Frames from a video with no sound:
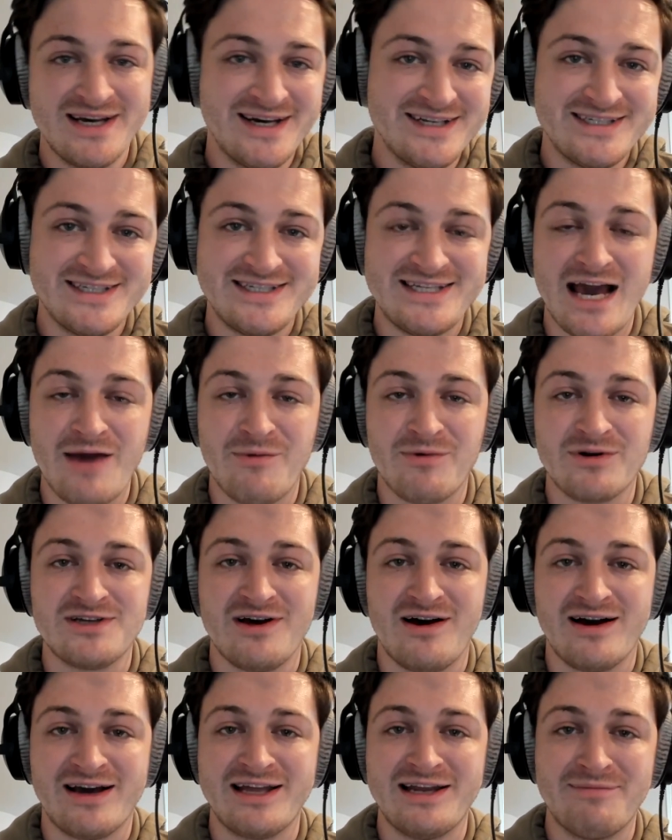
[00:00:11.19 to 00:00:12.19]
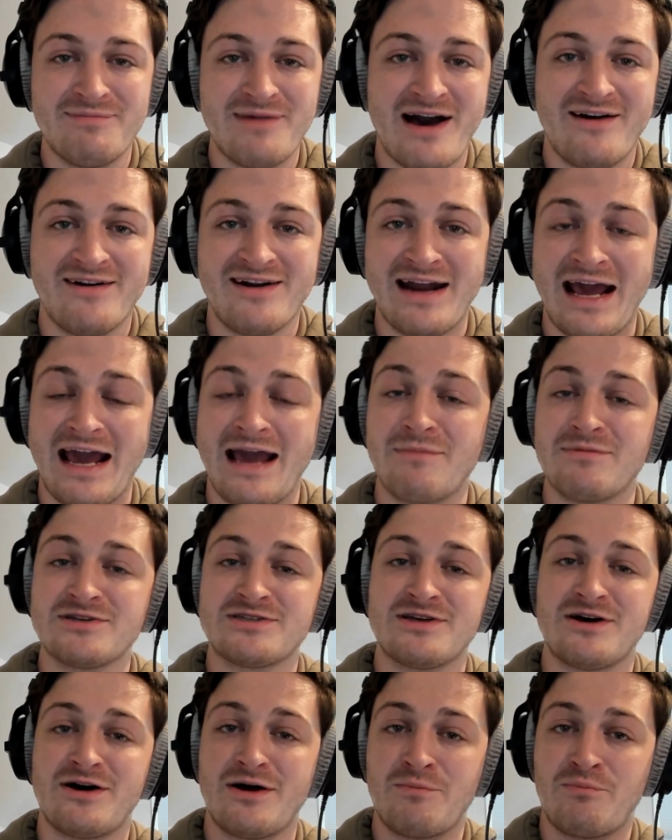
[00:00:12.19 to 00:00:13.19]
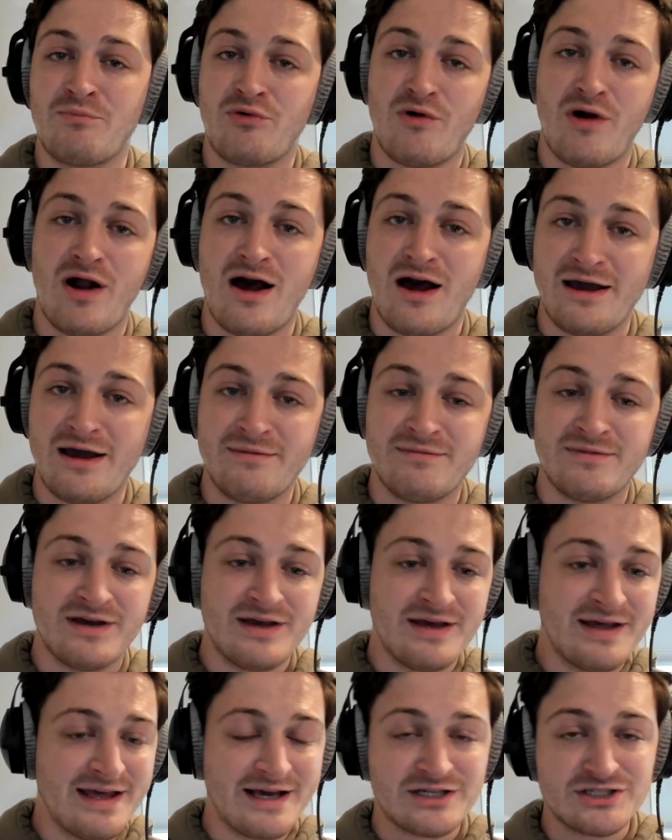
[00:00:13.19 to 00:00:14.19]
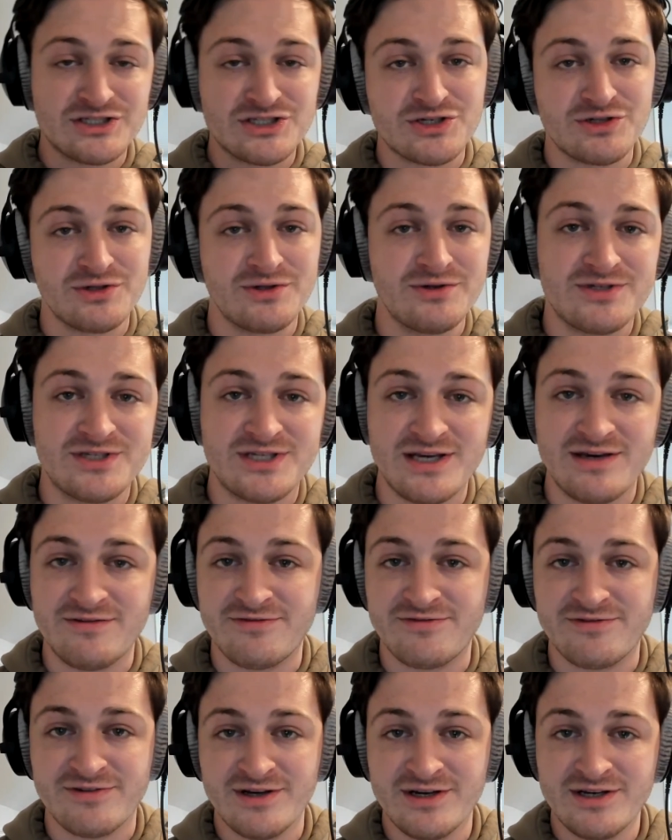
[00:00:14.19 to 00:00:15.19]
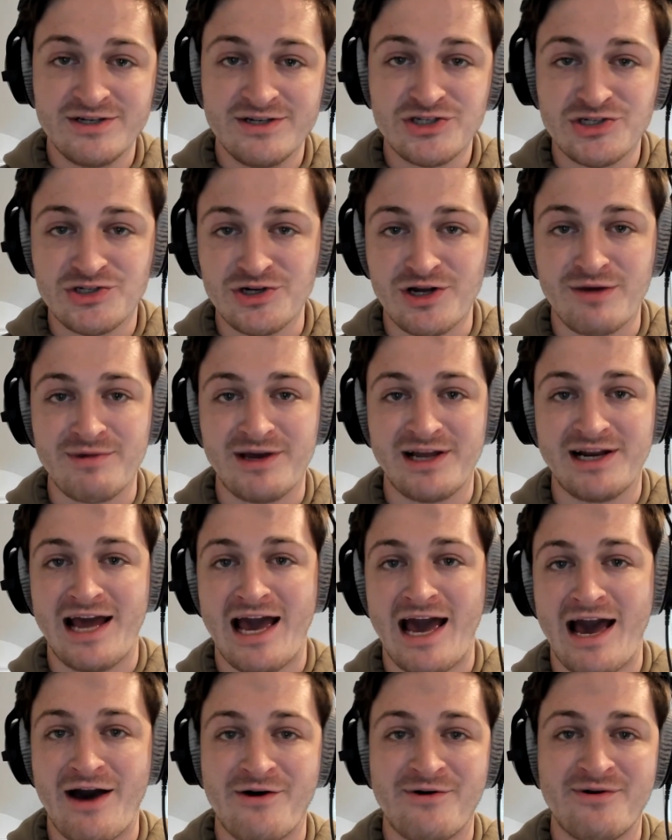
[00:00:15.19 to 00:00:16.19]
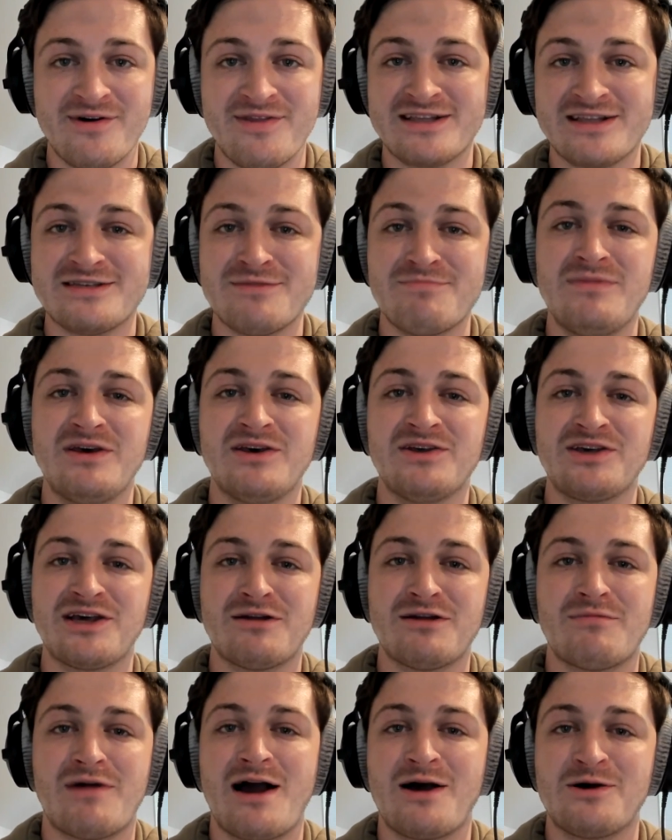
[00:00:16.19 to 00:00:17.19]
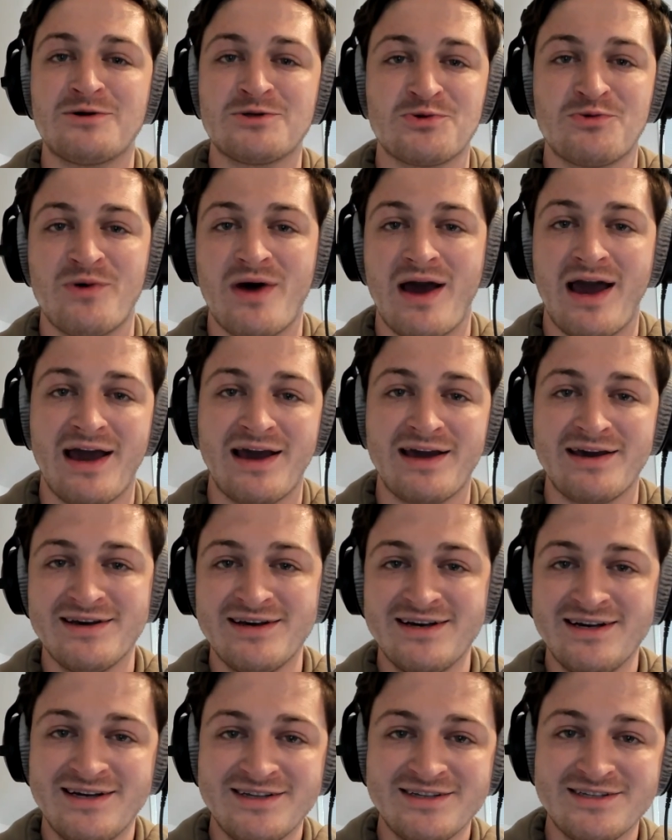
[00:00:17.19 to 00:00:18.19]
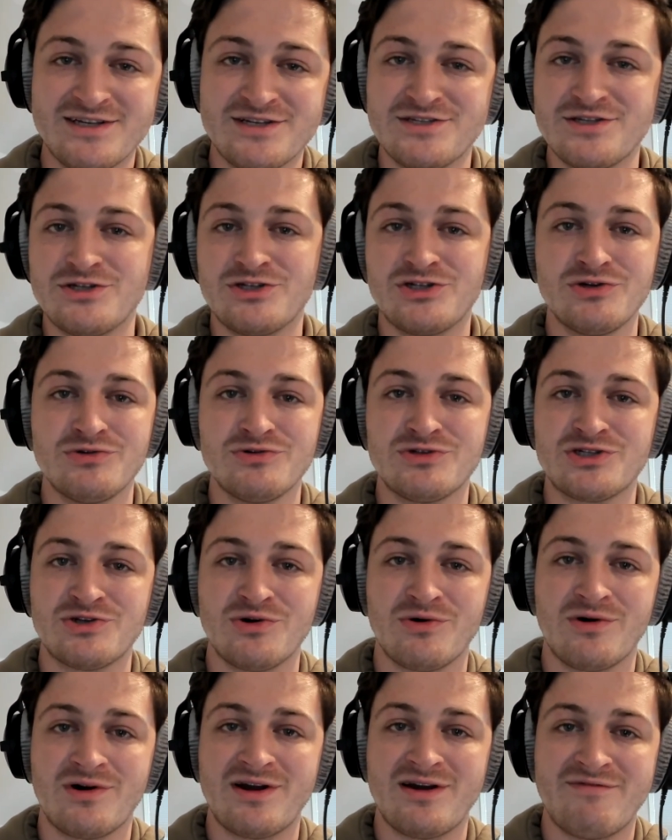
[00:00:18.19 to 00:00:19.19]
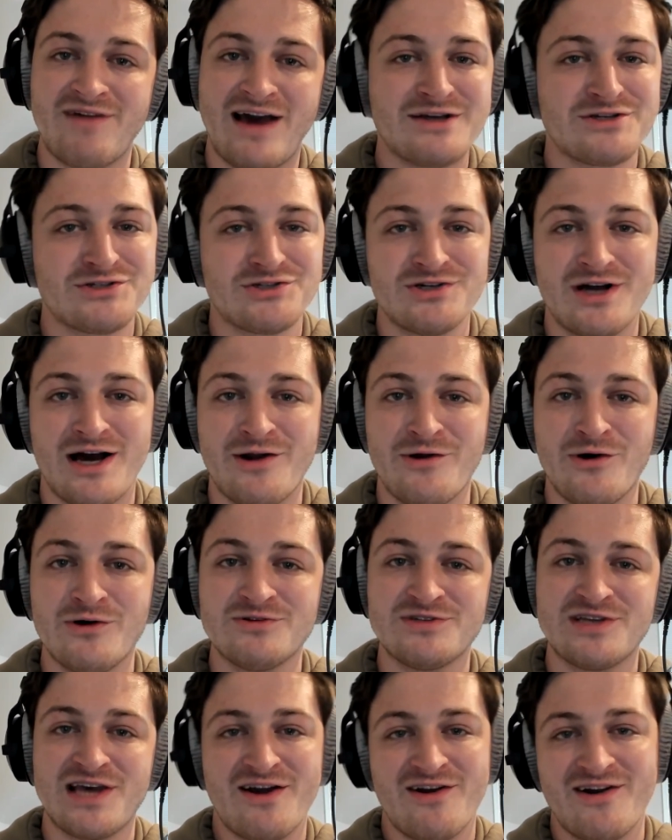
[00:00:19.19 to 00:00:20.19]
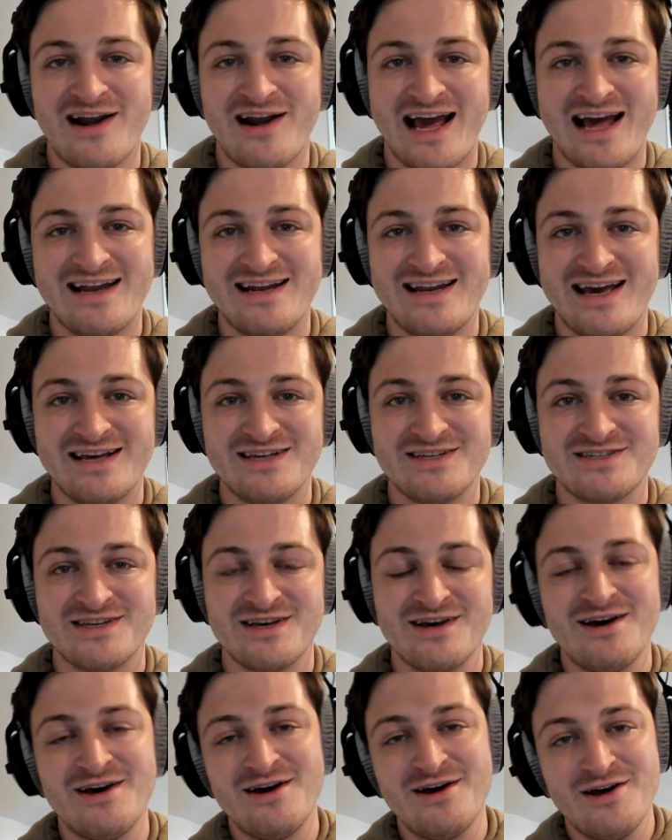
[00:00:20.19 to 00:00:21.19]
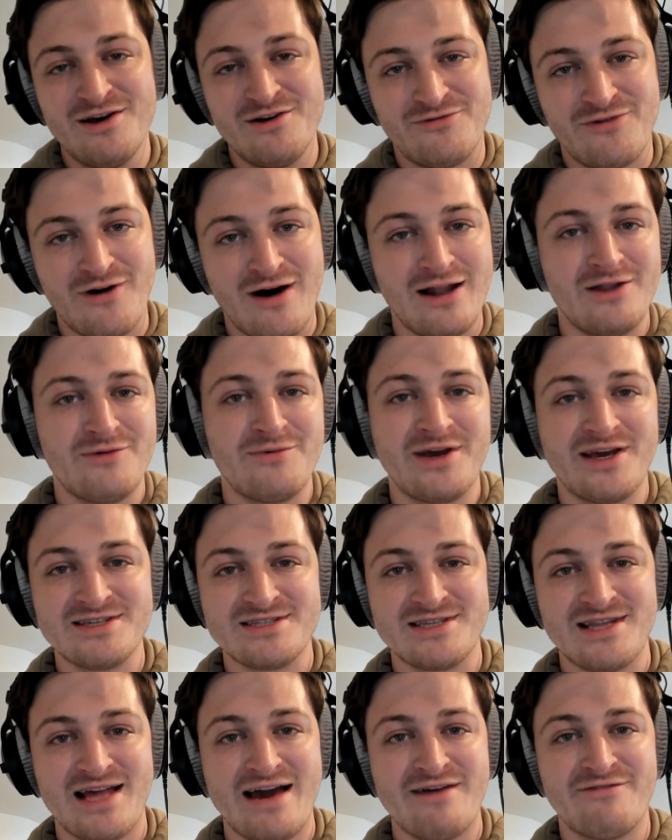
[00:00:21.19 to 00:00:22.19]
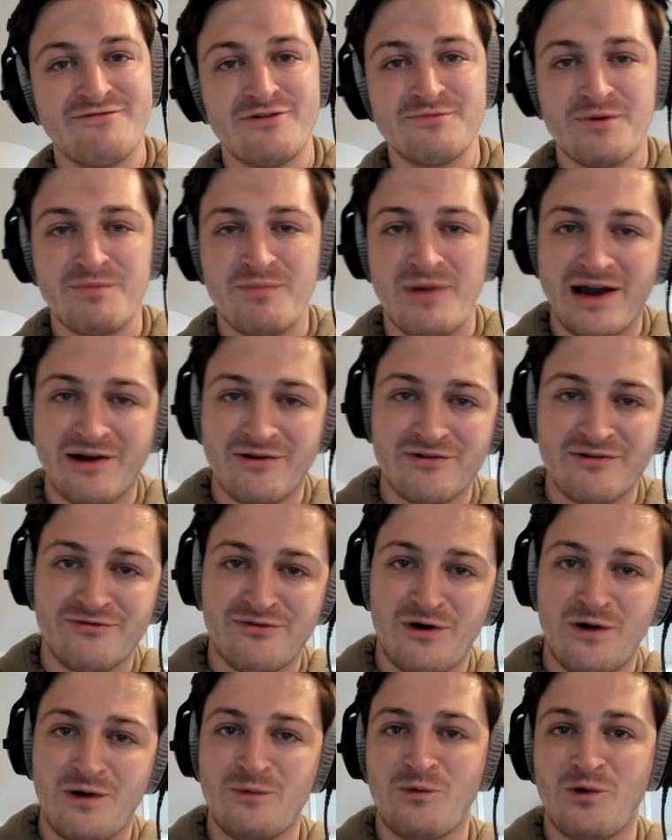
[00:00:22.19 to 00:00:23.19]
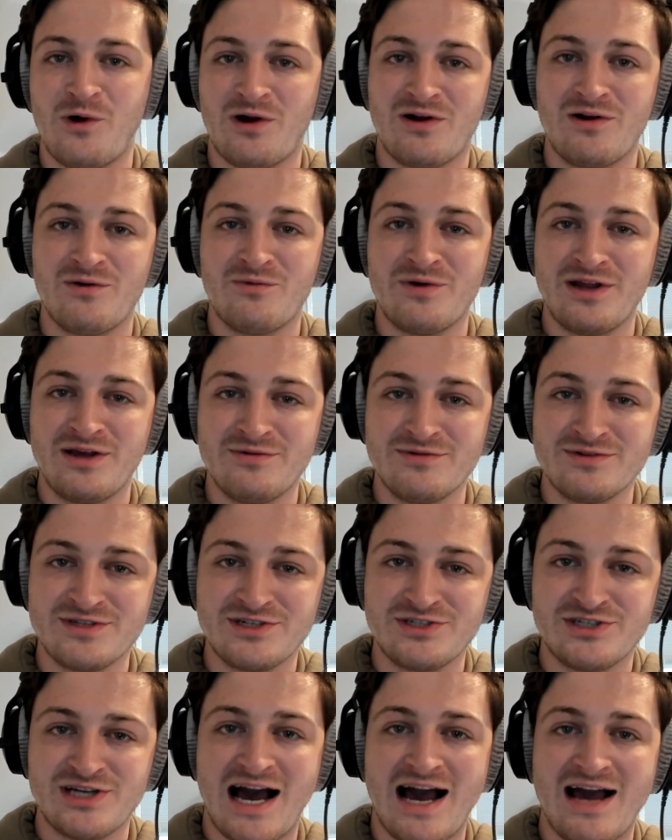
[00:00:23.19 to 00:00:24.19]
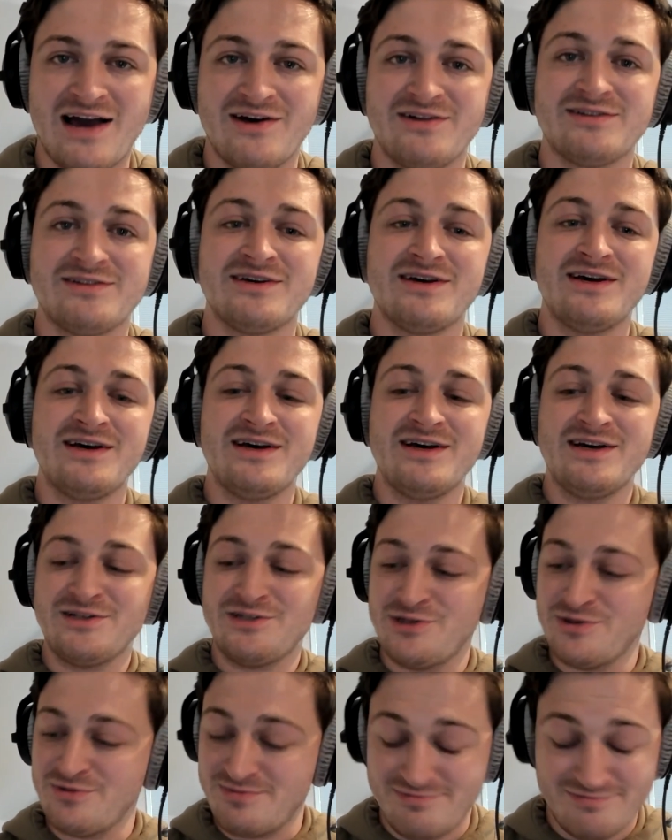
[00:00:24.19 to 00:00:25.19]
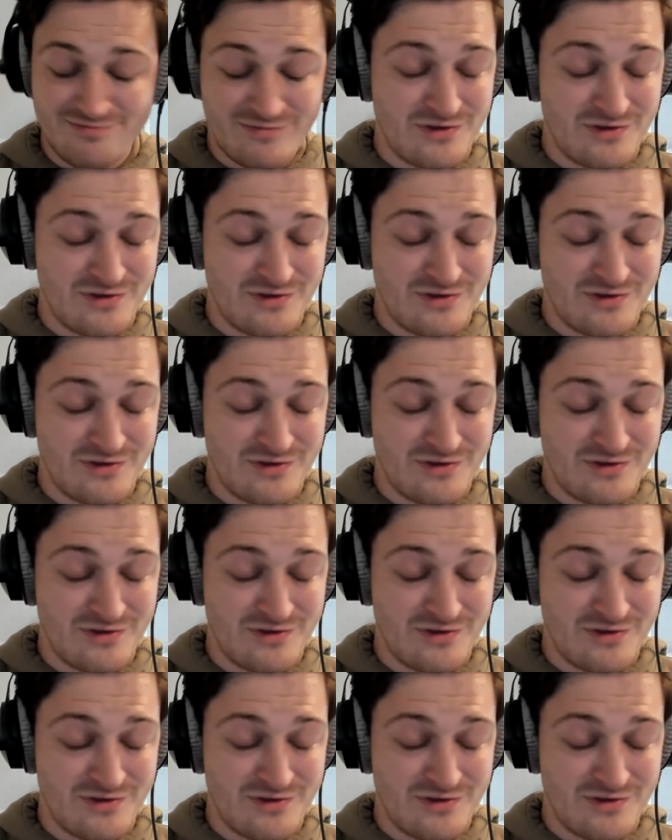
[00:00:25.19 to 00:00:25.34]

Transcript: Today we're talking about an Amazon Prime exclusive streaming now, and that's A Million Miles Away. This is the true story of astronaut Jose Hernandez, following his life from a migrant farm worker when he was a child to